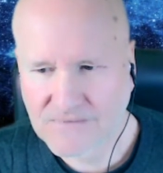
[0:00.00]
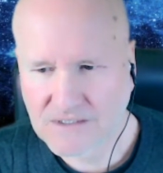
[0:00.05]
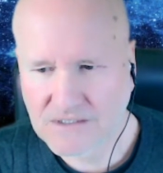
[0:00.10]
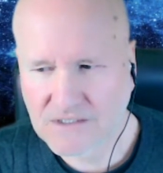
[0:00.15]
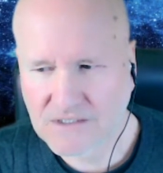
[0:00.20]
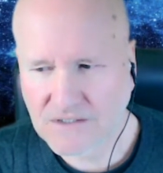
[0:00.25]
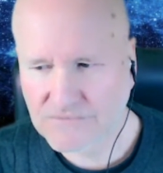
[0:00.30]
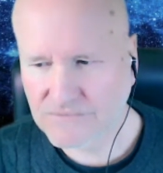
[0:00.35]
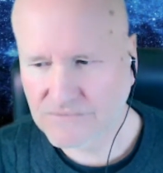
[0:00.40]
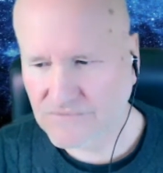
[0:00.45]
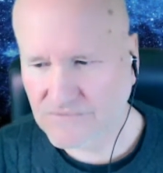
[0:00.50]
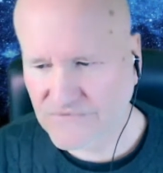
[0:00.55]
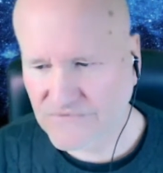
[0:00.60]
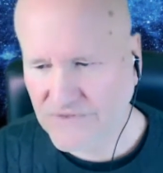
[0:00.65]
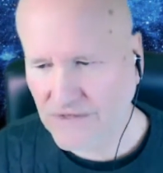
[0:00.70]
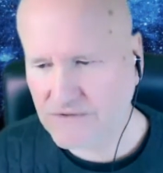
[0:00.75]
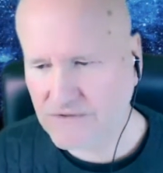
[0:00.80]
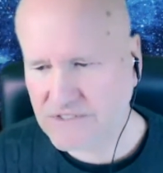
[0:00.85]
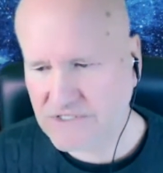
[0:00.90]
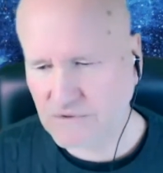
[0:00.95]

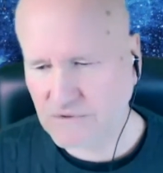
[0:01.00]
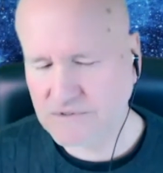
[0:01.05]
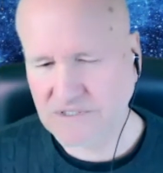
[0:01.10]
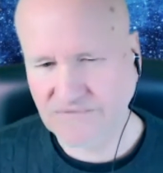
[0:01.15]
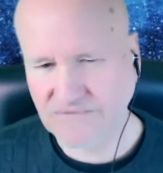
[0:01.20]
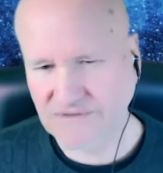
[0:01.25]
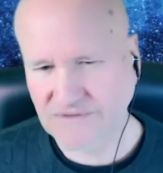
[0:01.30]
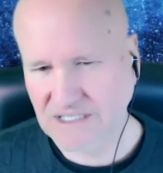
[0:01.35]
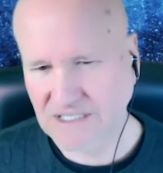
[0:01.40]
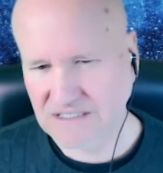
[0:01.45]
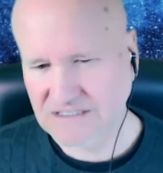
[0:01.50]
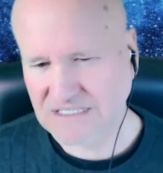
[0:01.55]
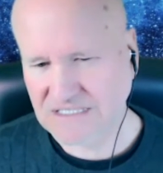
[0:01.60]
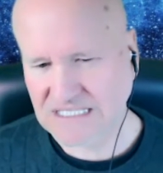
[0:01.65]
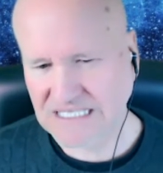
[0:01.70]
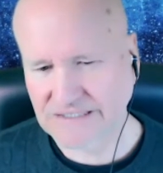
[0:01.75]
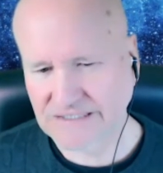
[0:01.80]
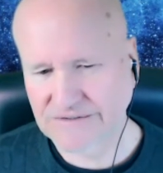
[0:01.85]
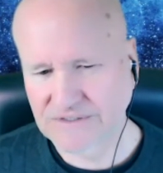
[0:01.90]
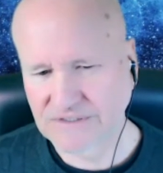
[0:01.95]
those sorts of things
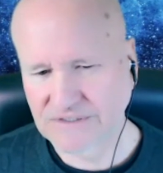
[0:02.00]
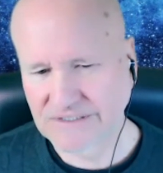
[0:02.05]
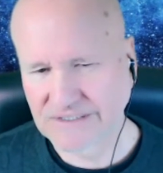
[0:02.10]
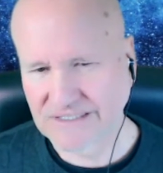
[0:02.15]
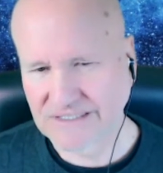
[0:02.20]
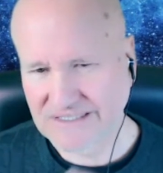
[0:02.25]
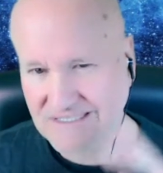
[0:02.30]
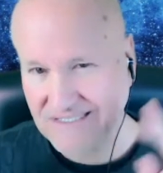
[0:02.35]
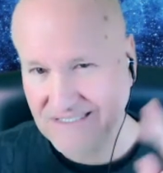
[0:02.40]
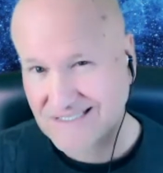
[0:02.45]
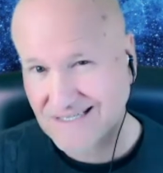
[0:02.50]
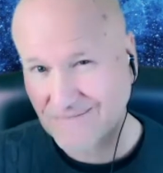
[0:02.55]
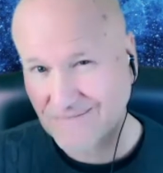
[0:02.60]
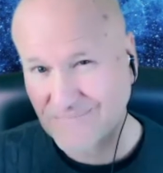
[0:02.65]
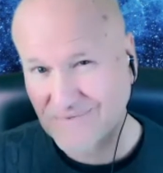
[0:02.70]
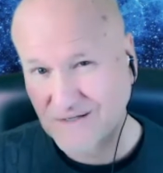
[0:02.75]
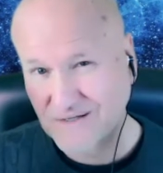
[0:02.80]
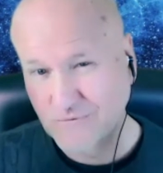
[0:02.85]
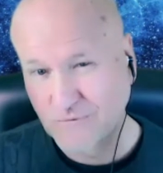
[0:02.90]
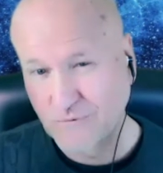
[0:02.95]
tell you that there's
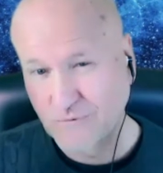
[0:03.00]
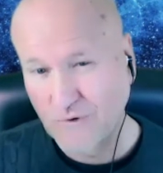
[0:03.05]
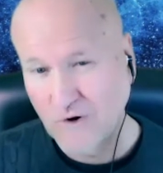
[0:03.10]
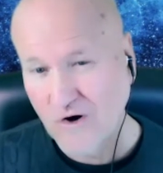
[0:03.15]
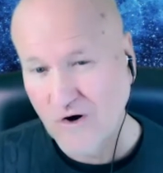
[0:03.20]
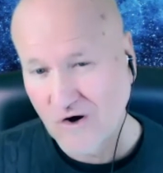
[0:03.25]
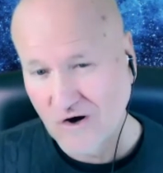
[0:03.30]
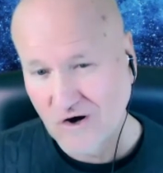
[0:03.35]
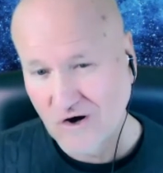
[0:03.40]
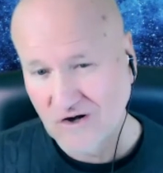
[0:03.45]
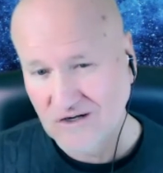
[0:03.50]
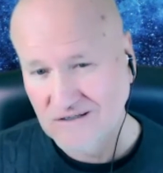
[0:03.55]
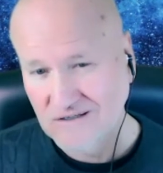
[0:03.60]
something wrong.